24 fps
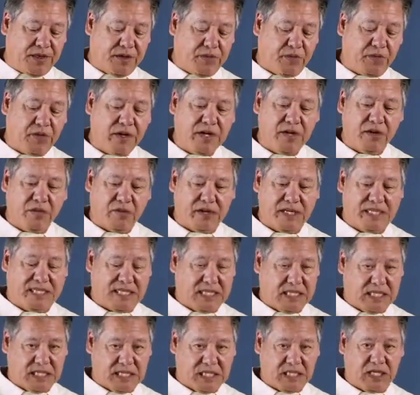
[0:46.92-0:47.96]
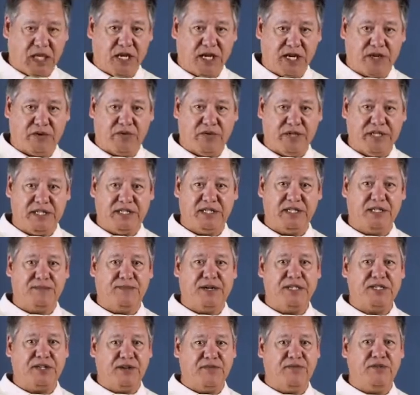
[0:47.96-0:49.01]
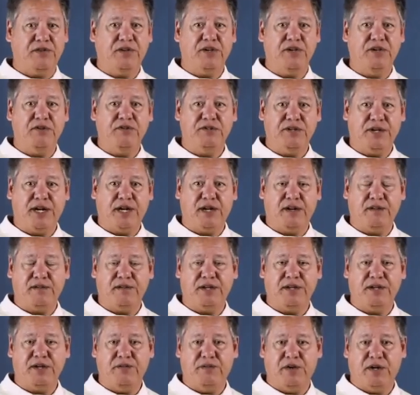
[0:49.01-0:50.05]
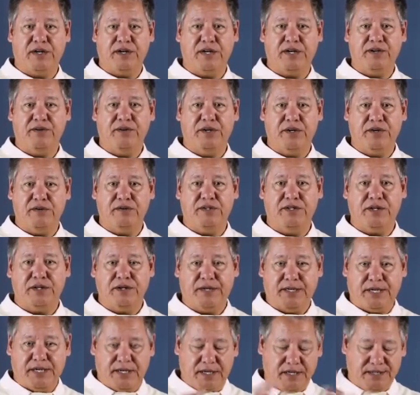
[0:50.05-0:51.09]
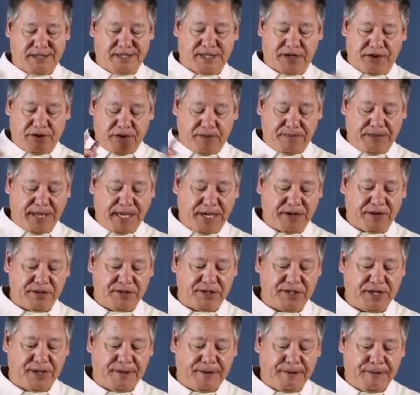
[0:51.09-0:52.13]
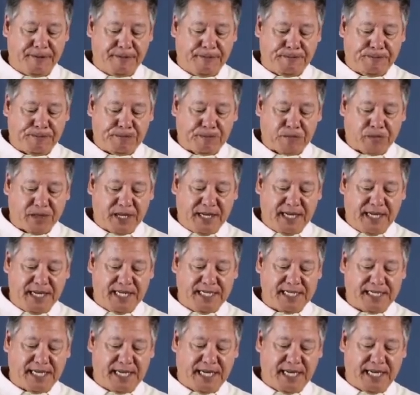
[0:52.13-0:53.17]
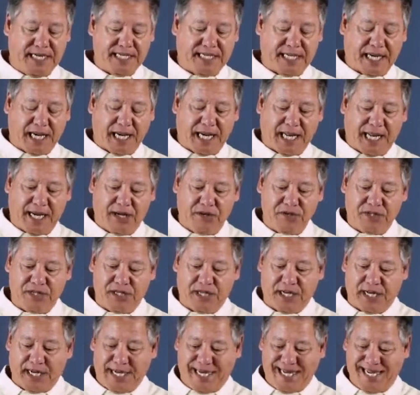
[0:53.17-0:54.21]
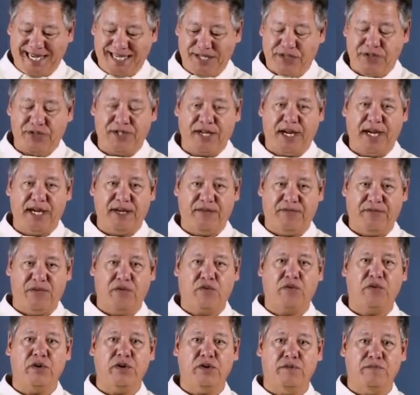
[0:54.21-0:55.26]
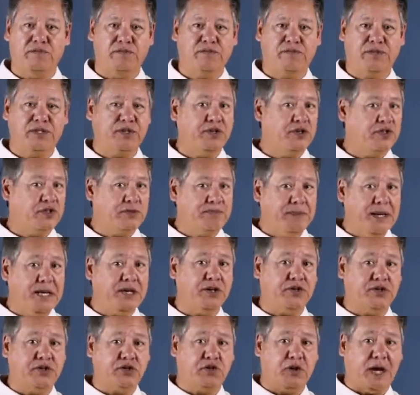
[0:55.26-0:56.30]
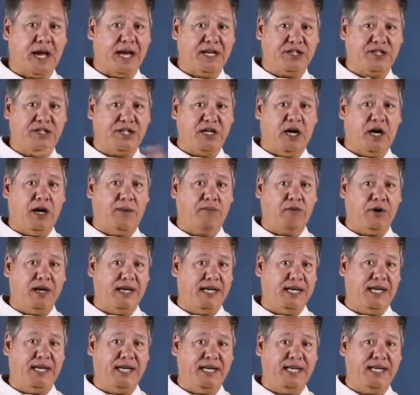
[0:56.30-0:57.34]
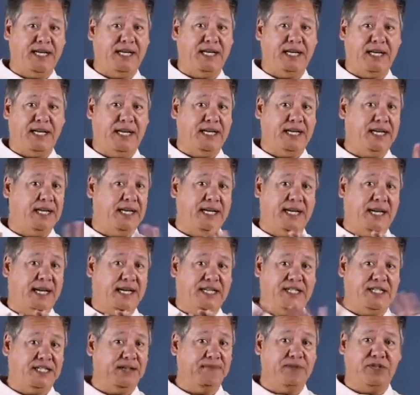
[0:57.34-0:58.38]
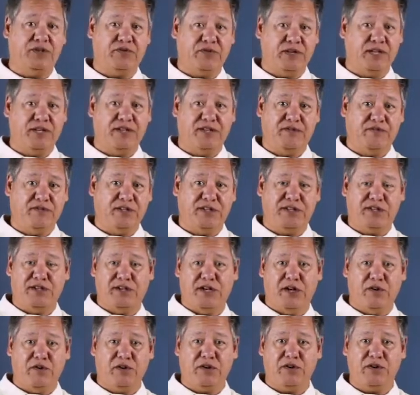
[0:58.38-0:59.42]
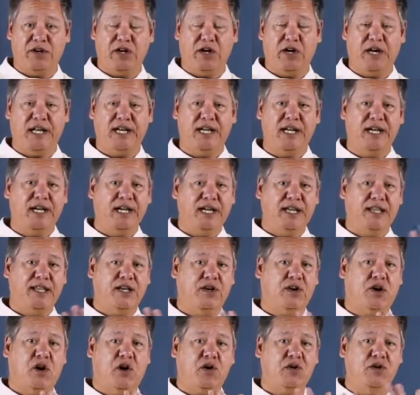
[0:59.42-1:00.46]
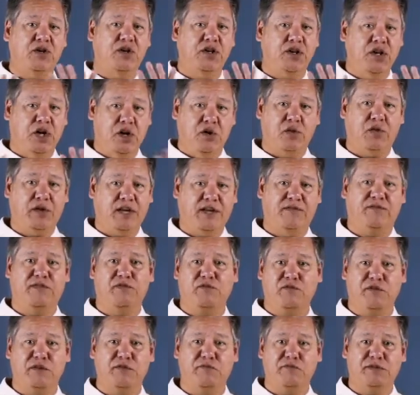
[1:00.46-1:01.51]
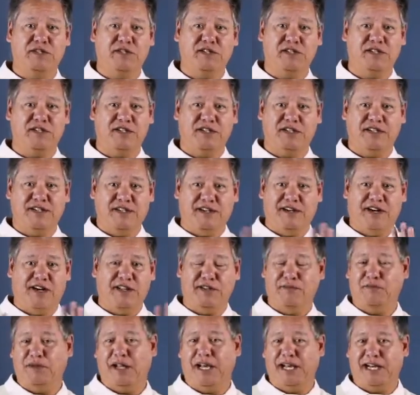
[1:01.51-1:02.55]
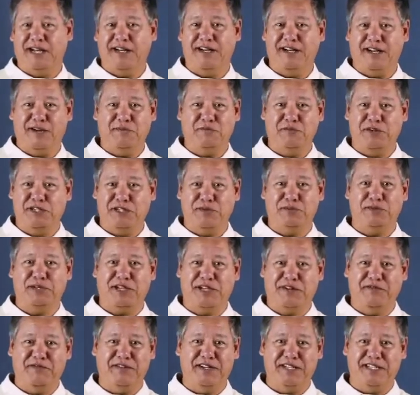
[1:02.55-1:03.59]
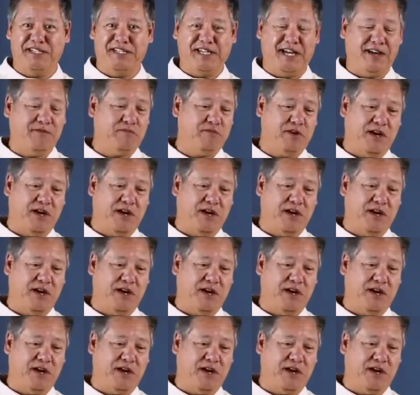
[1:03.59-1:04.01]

the real reason, the sonic reason, especially for two channel that you want to do two uh, stereo pairs, is, is it allows each side of the room. So your speakers are actually operating in, in an asymmetry, whether you know it or not. There are no even rooms on the planet. I'm reasonably convinced. I